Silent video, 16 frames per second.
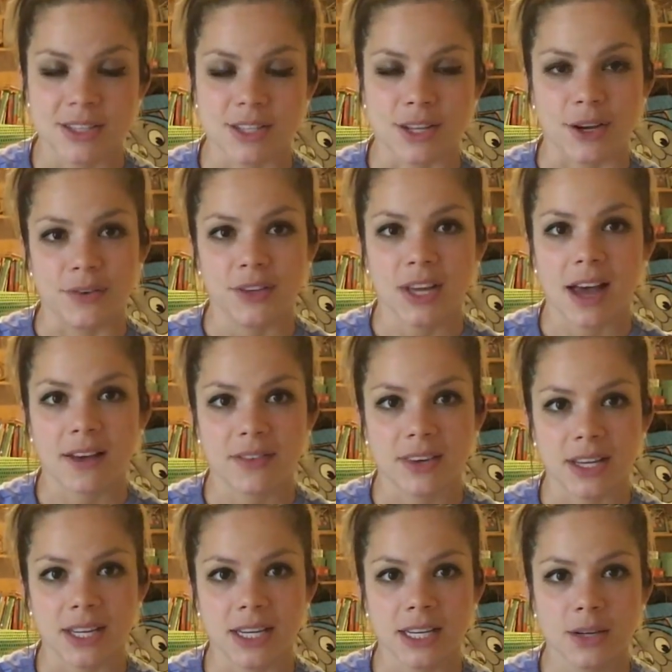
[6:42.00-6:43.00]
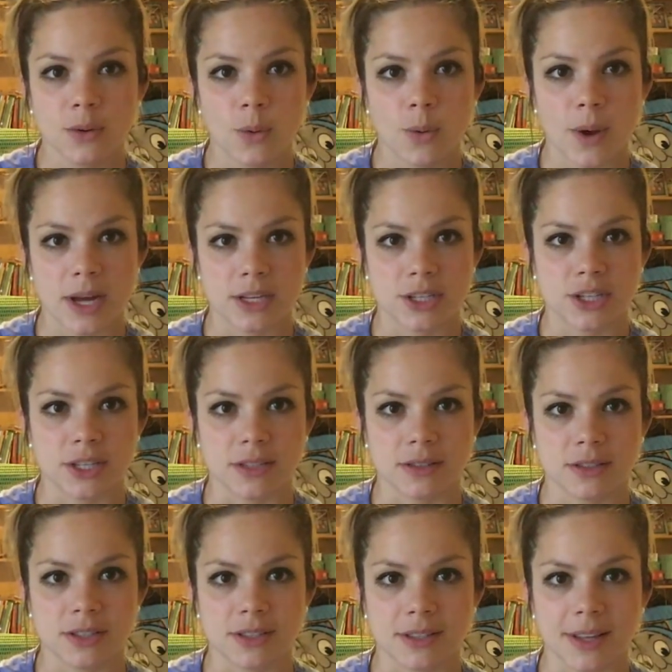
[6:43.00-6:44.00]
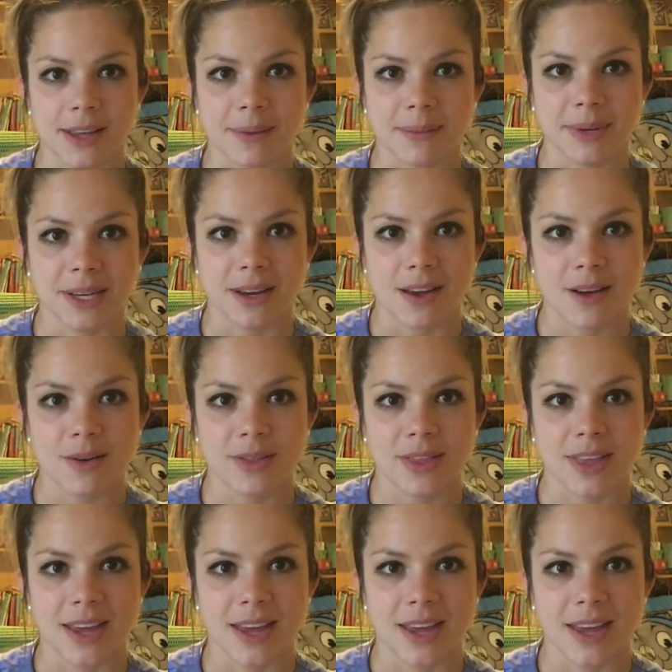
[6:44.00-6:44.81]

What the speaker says: So if you have any questions, just let me know.